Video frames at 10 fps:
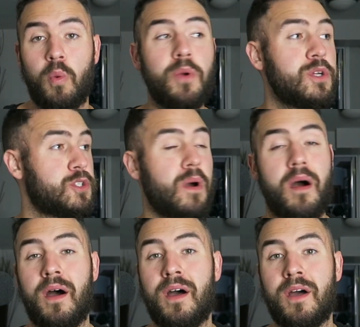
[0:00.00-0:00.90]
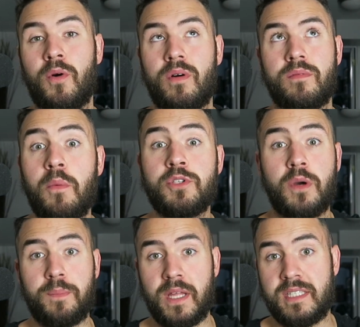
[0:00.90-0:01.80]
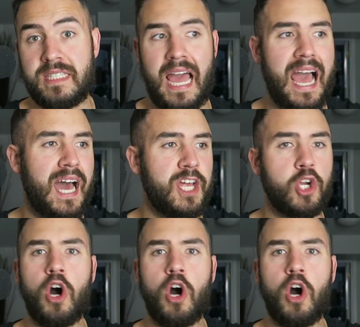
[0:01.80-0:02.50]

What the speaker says: I went to a place that had a